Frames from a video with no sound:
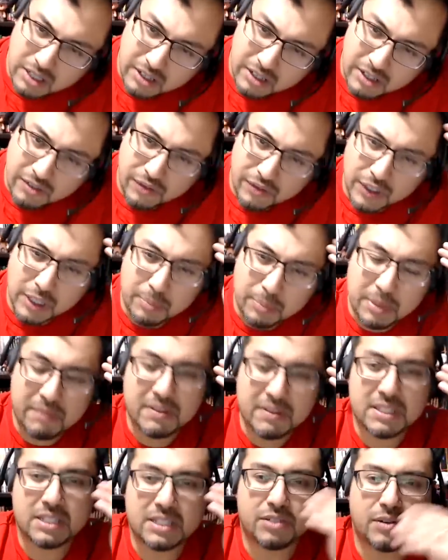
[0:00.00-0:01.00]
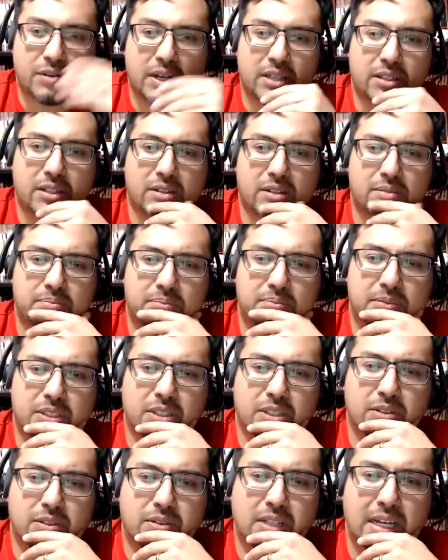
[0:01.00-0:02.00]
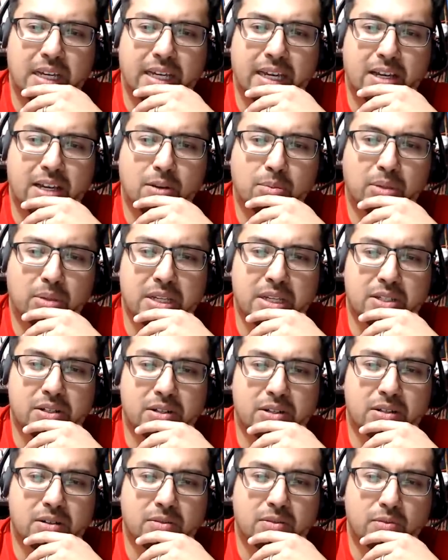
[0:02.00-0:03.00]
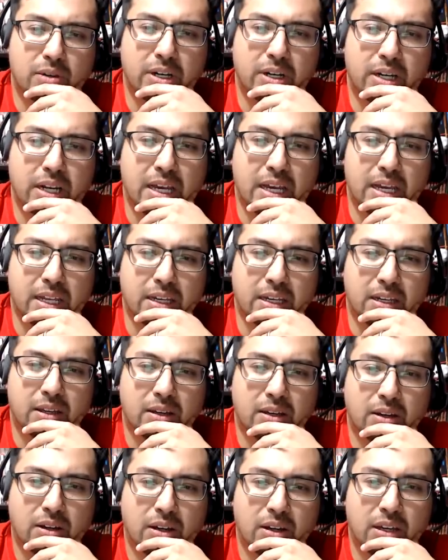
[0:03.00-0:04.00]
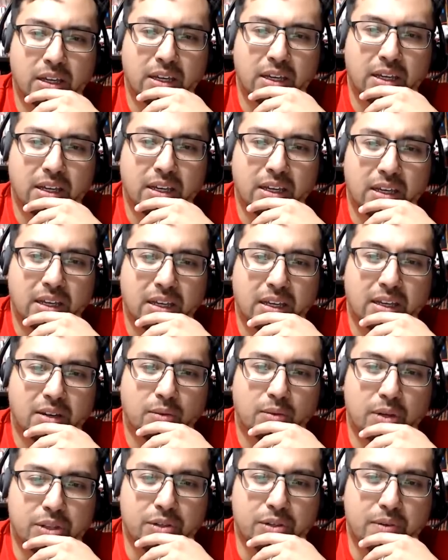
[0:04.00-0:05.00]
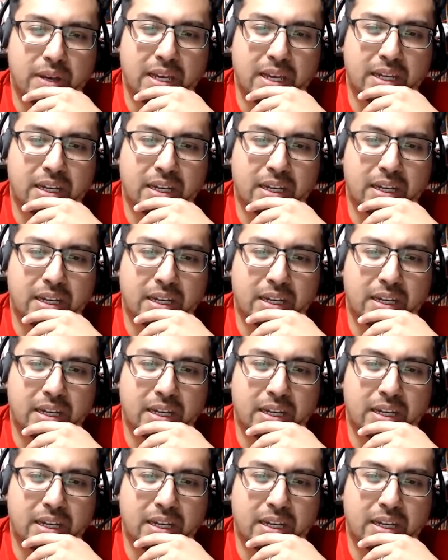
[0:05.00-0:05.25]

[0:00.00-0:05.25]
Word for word: Philip Evans is right though. So like Hellblazer one and eight, one through eight,